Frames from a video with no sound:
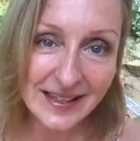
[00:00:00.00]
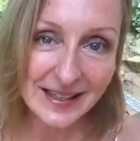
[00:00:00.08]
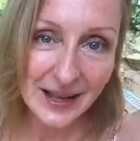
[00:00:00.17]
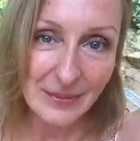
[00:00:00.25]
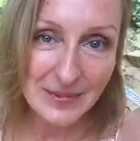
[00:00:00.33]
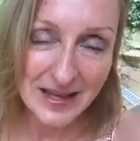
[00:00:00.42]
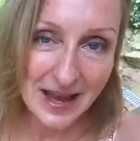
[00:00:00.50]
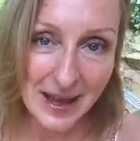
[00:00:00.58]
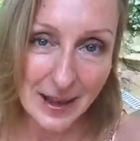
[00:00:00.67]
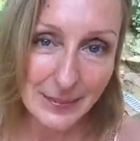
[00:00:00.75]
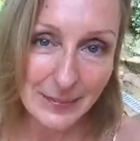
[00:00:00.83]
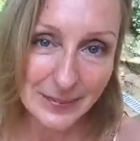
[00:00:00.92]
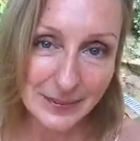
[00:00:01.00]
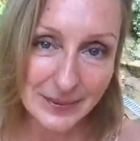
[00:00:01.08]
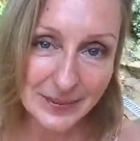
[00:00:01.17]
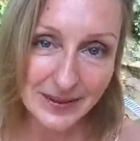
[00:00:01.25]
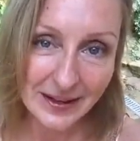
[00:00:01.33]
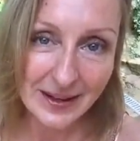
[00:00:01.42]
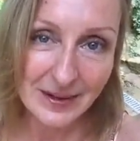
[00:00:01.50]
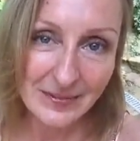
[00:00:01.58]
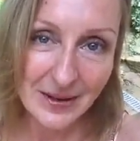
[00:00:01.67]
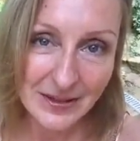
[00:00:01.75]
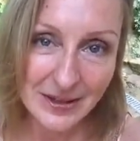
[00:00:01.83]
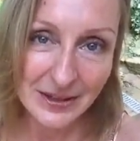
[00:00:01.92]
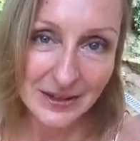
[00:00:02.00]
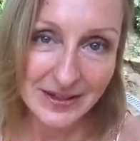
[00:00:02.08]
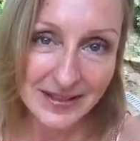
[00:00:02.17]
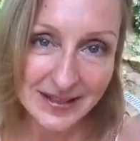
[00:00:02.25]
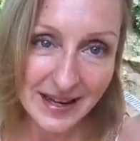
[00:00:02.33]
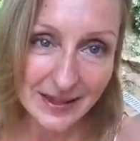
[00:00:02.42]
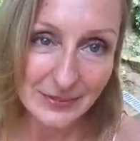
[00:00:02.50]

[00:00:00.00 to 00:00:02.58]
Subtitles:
coming up on Thursday,